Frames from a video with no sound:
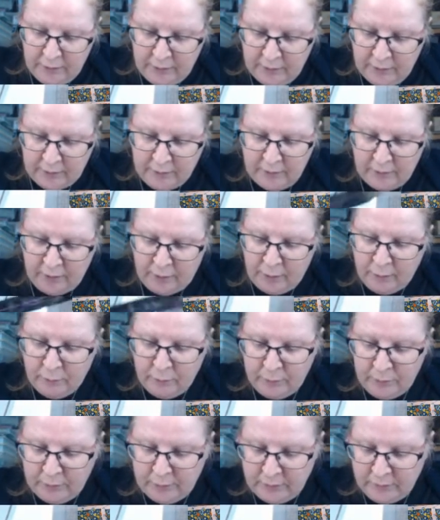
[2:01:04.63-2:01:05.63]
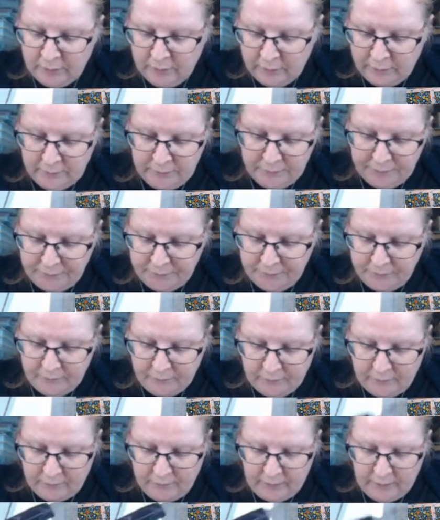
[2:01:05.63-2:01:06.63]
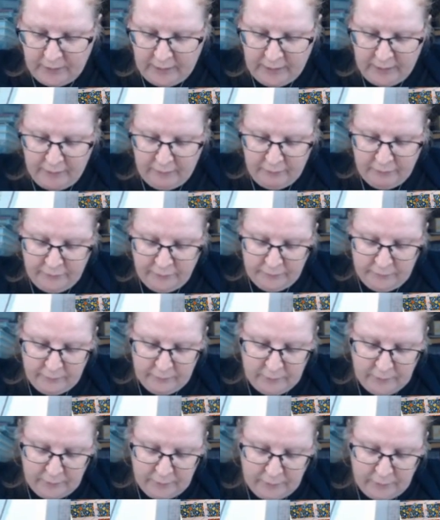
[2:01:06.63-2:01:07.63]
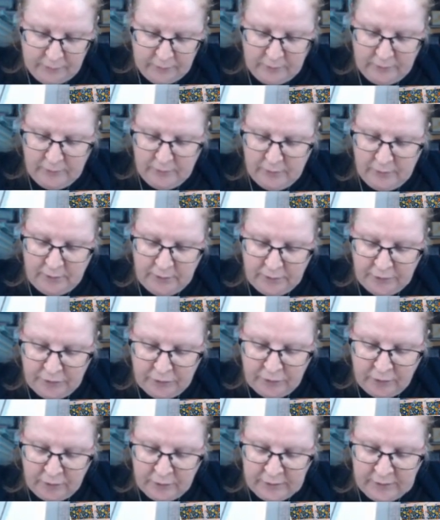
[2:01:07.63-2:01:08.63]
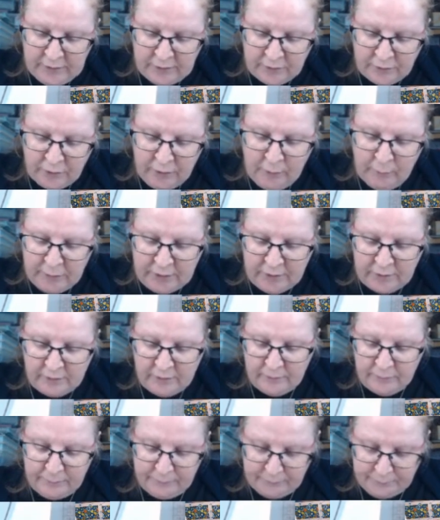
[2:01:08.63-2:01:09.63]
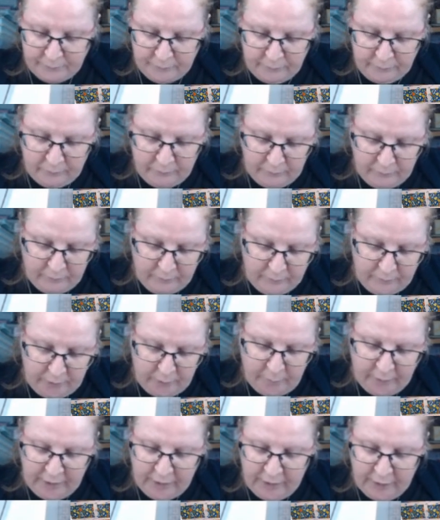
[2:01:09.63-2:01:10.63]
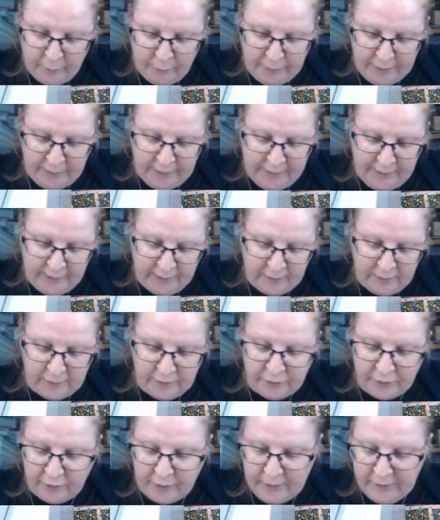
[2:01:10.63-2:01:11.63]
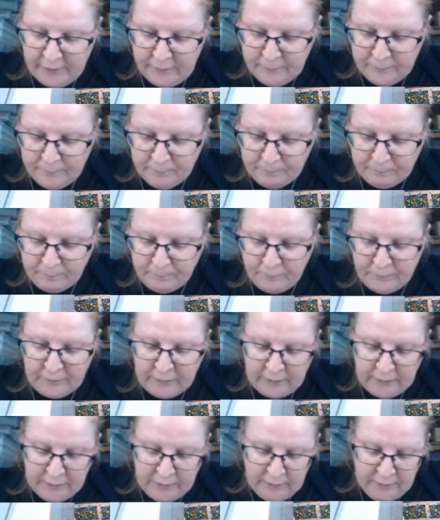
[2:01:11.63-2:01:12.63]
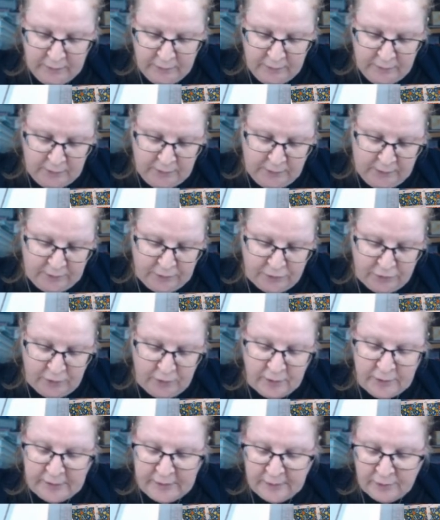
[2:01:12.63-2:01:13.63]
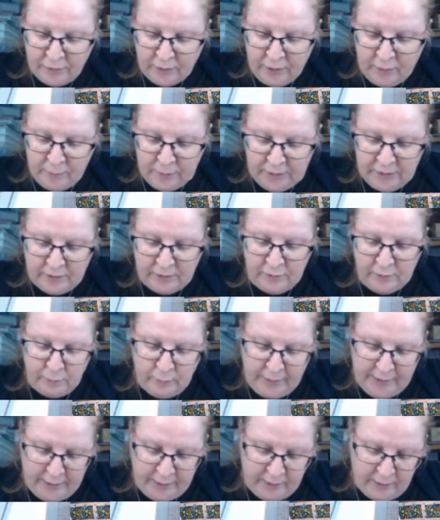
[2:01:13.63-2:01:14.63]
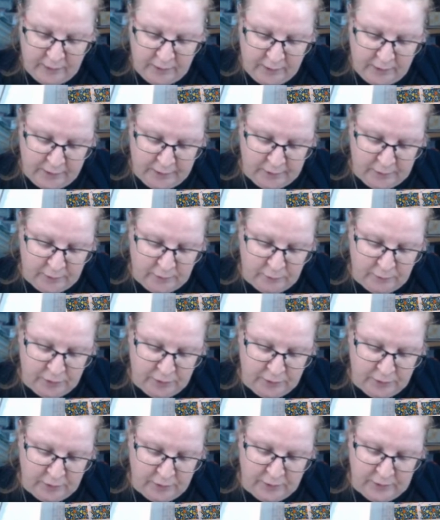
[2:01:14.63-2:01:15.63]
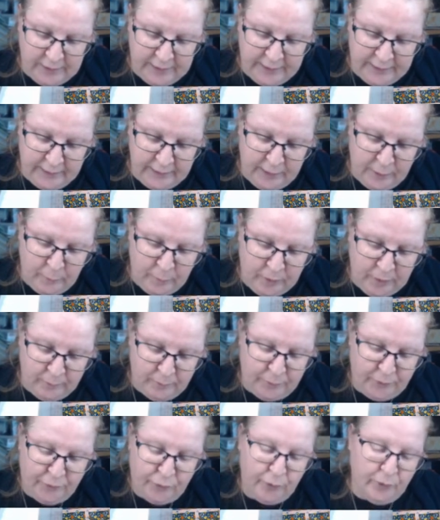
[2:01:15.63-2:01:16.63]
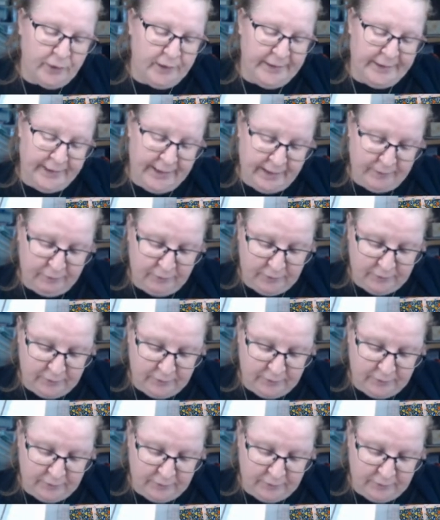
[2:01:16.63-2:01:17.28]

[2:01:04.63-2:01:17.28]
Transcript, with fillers: and I will have strong disagreements about how well I handle stress. And strong disagreements when I don't tell him before I have